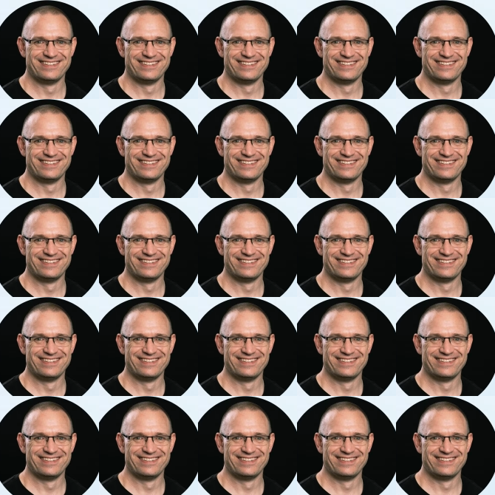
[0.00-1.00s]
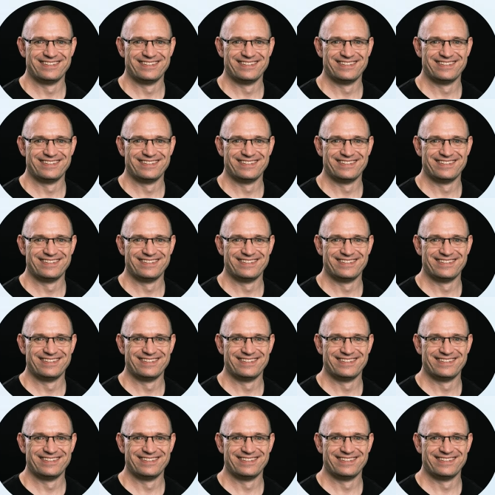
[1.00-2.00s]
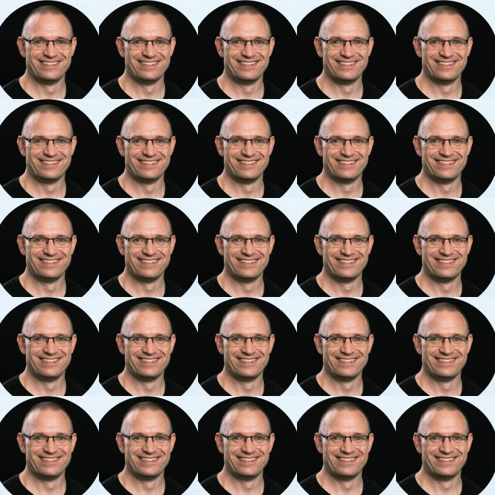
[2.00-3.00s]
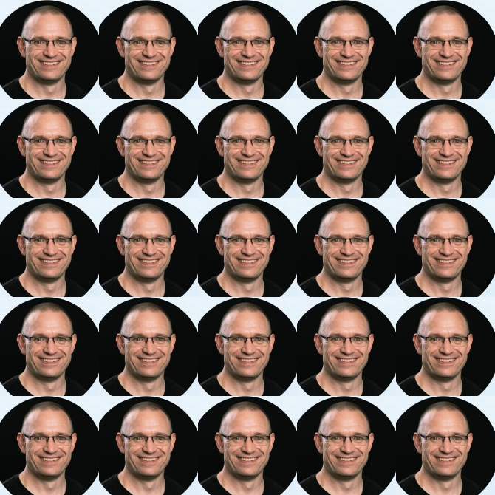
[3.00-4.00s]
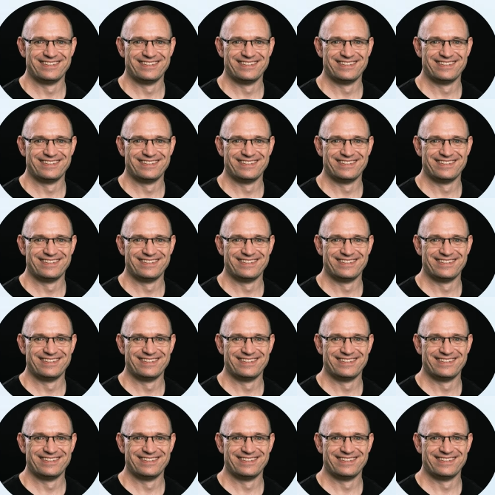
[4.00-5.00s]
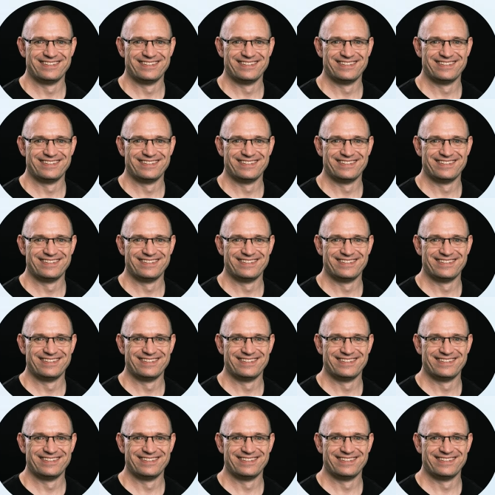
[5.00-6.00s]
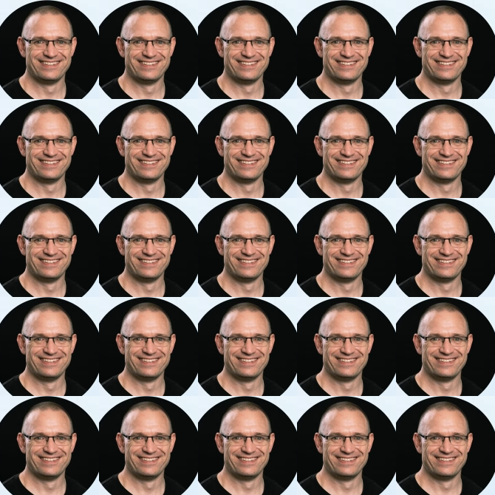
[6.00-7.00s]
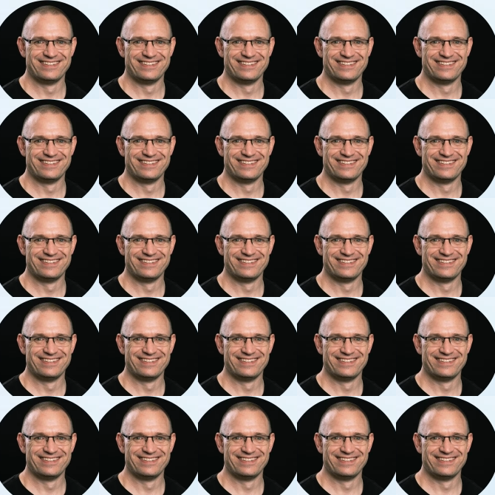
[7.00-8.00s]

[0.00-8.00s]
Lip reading: The face doesn't move, so there is nothing to read.